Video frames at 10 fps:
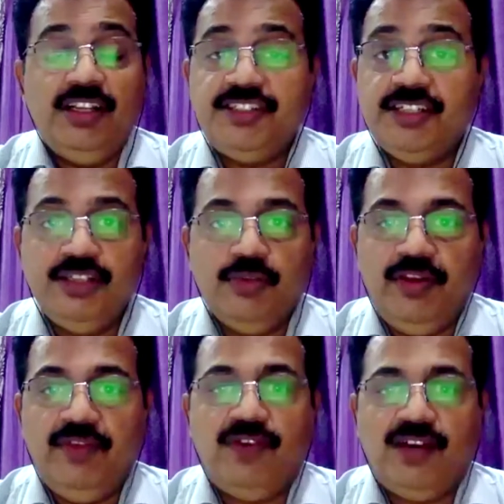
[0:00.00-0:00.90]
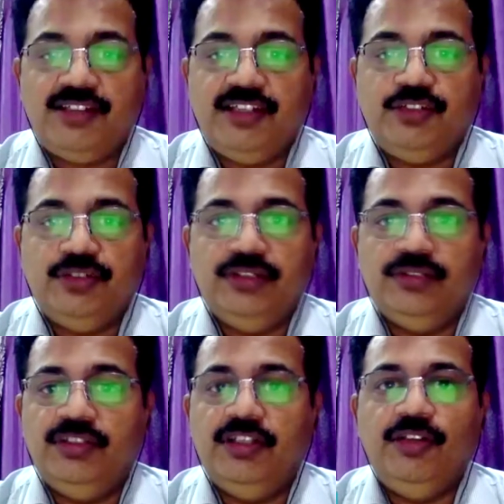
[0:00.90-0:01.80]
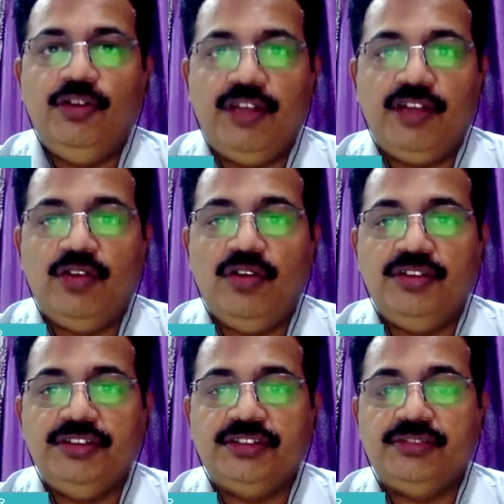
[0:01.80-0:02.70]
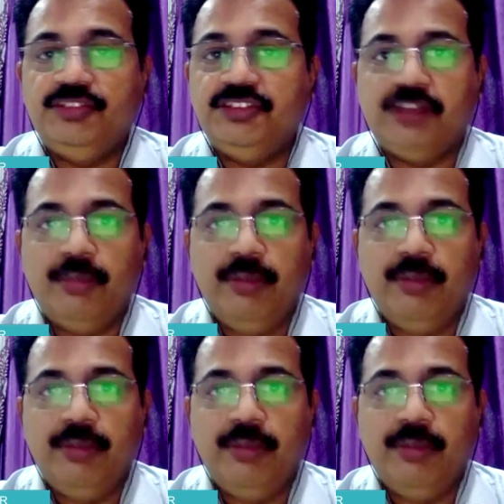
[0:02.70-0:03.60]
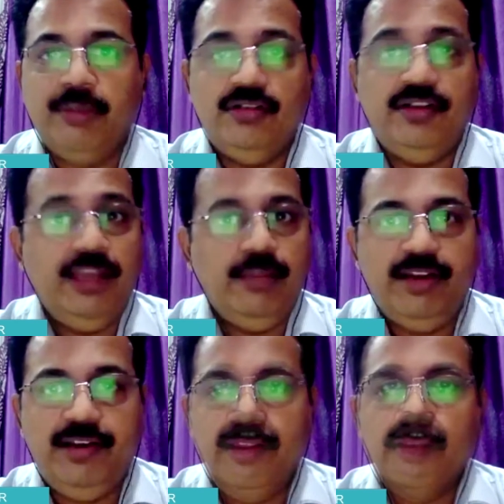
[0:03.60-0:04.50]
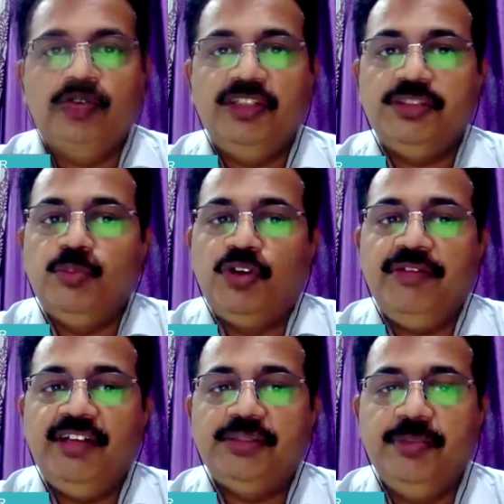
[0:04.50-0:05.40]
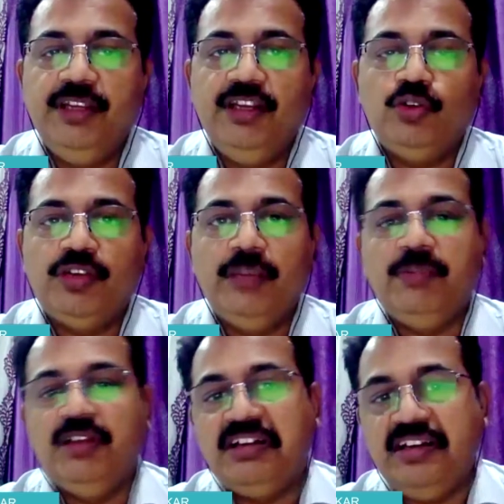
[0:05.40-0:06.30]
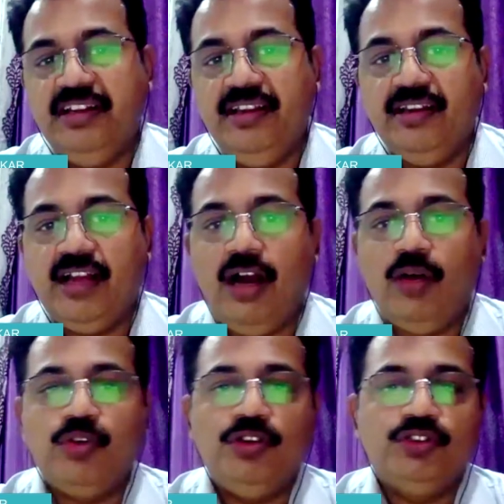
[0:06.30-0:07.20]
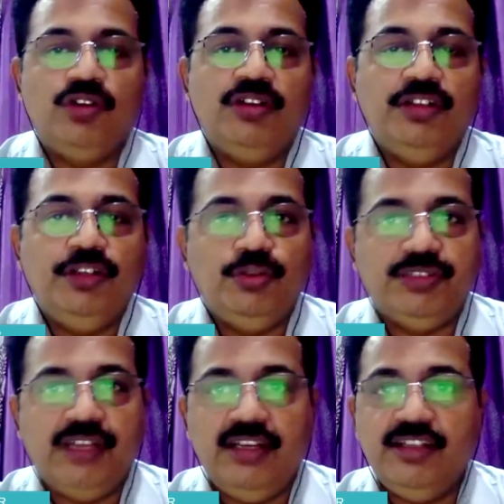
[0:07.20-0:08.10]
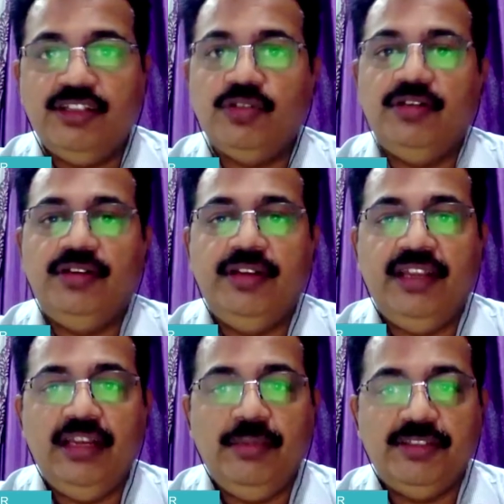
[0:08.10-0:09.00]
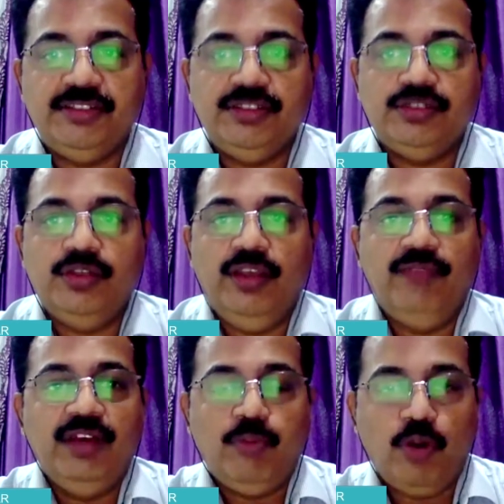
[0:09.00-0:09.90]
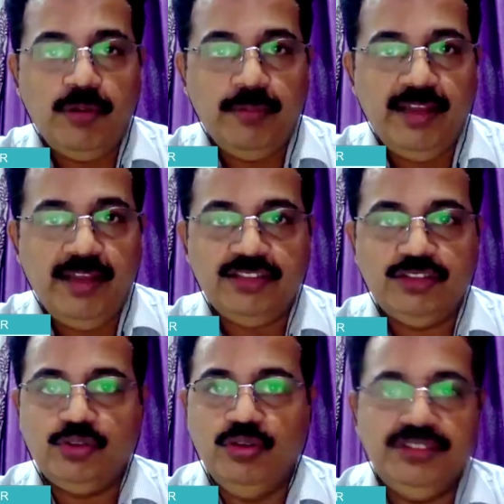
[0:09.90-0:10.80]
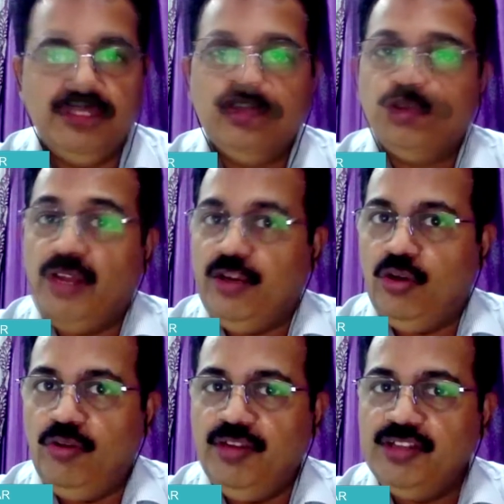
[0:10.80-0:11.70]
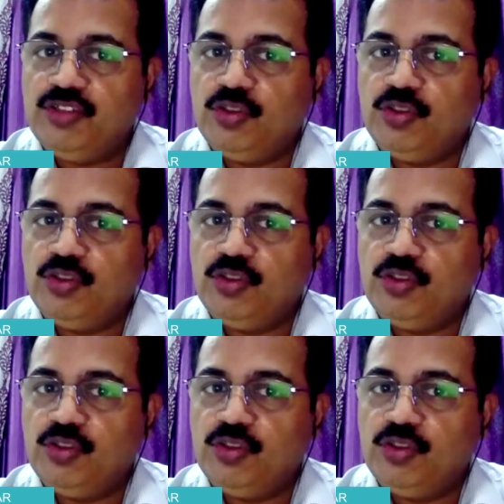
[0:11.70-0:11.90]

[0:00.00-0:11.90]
changing very fast actually with the newer technologies which is coming in day by day. So this motivates me to keep learning how to resolve the new challenges on daily basis. So every problem has a solution. So I always